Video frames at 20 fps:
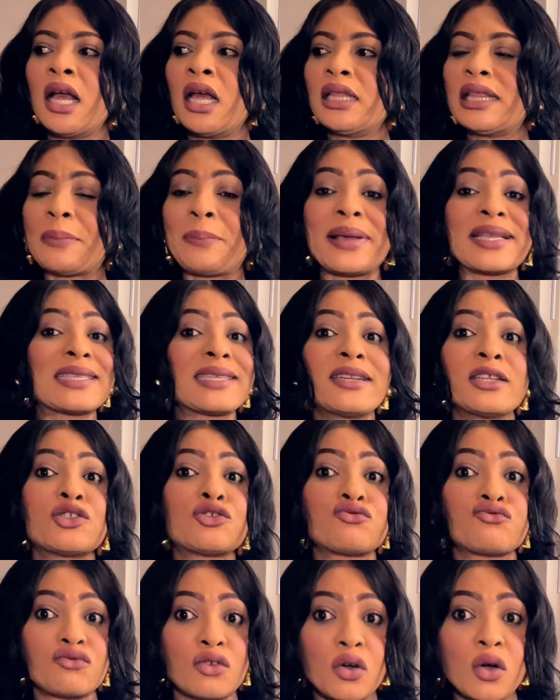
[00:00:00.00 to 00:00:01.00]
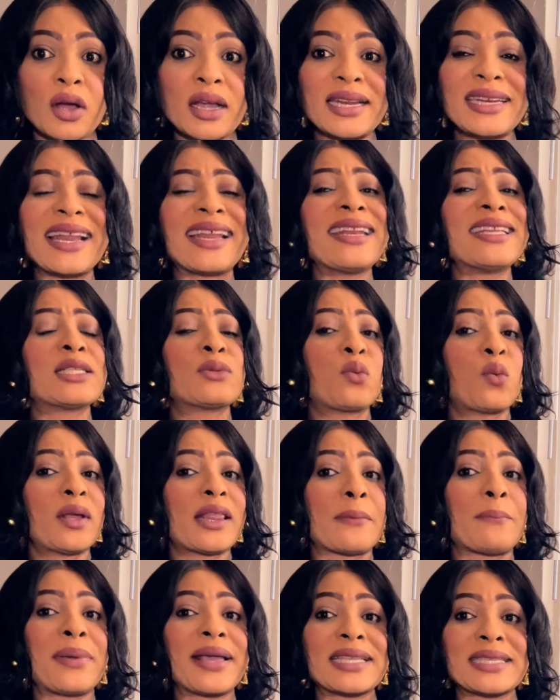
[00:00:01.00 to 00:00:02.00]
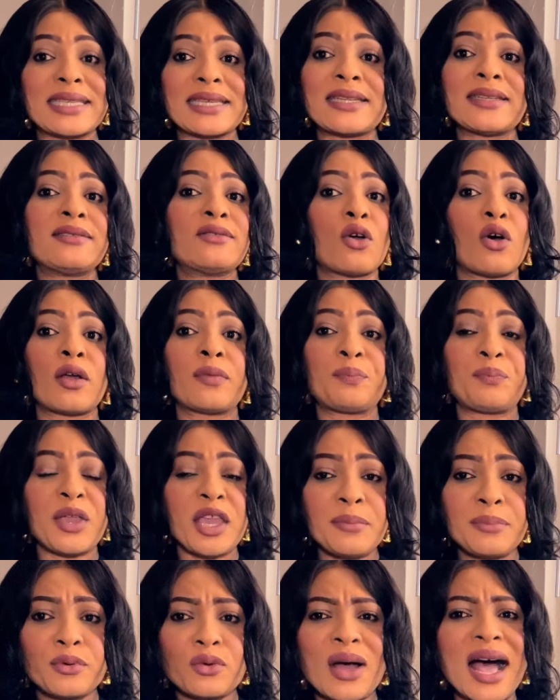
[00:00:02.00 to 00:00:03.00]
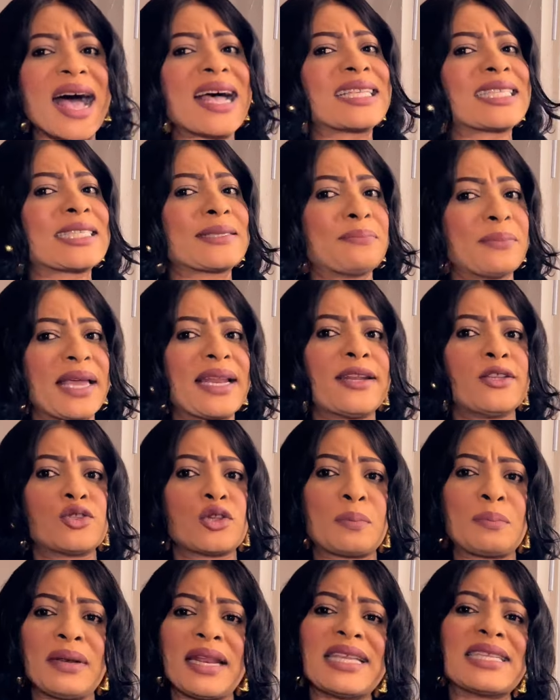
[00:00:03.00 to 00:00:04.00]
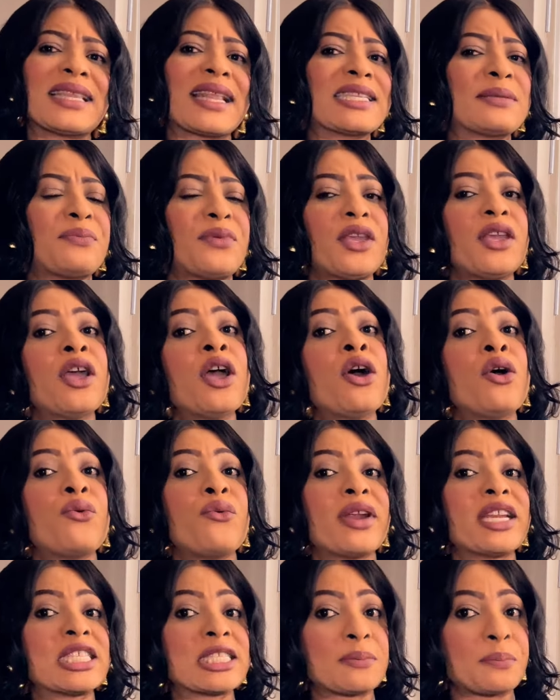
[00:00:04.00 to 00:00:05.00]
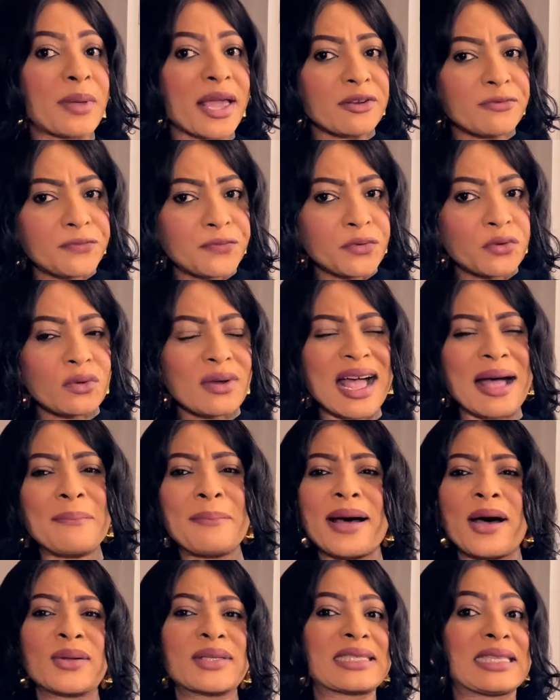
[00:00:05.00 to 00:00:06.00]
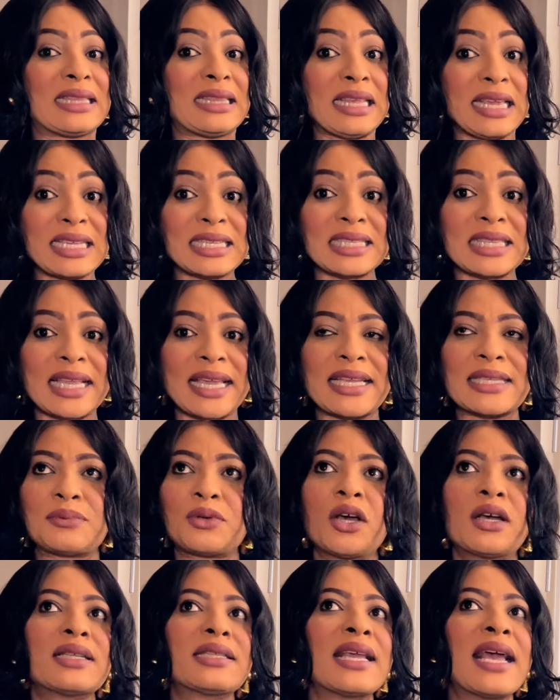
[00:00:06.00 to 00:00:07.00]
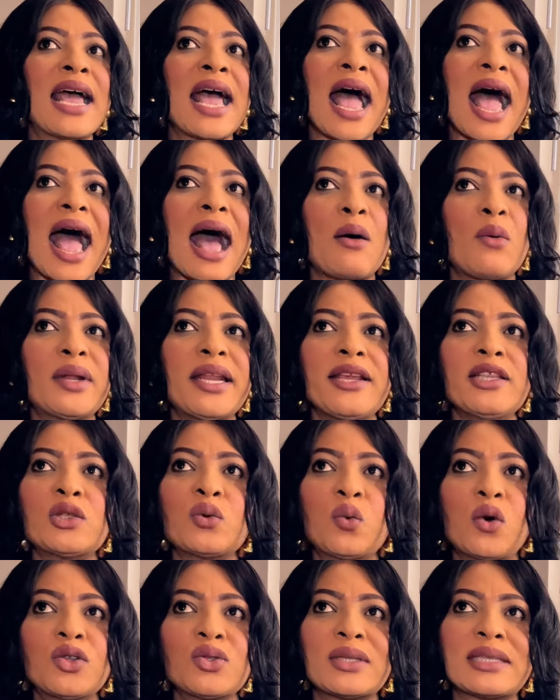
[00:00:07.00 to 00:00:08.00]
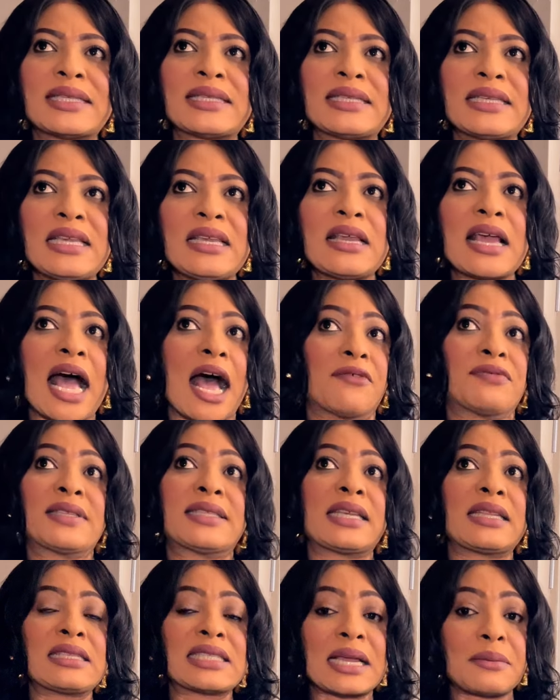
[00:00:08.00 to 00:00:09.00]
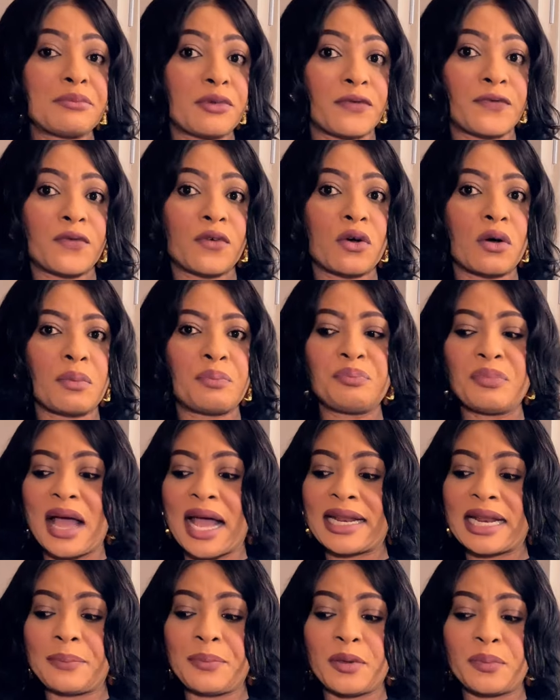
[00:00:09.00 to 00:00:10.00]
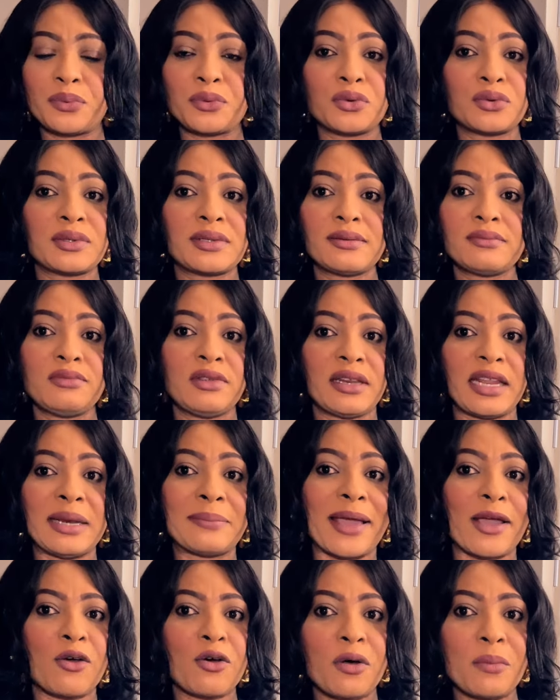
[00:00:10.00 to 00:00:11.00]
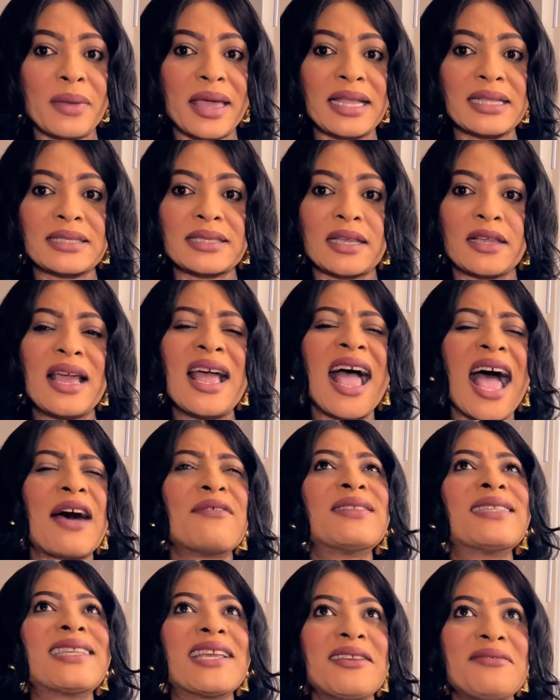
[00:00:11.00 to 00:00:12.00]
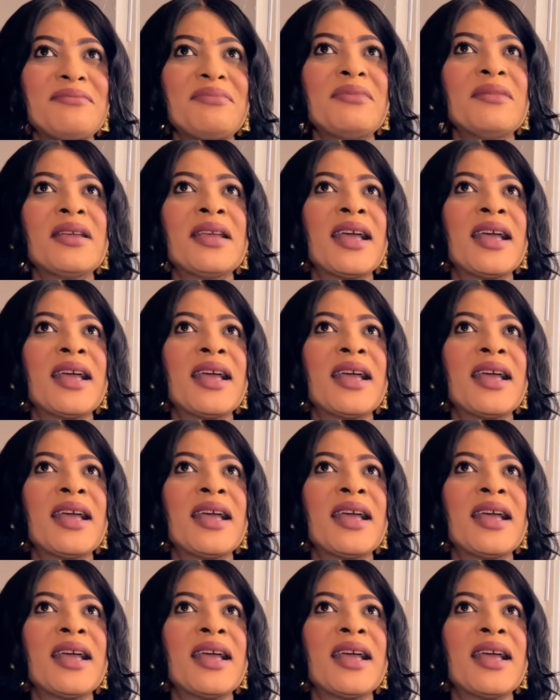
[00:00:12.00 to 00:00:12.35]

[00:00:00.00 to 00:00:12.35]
the person is wrong. That is what the person or people are smelling. So please, let's be respectful about these things, because I wouldn't want to see, I've seen some before, other people in my comments, I've seen,